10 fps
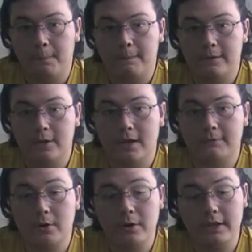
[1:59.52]
So yeah, it's
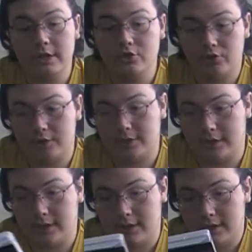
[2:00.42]
very
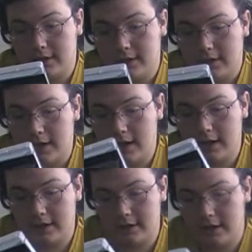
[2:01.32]
interesting
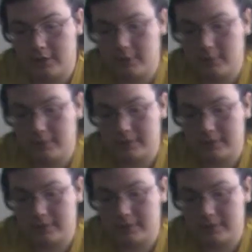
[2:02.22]
how they went with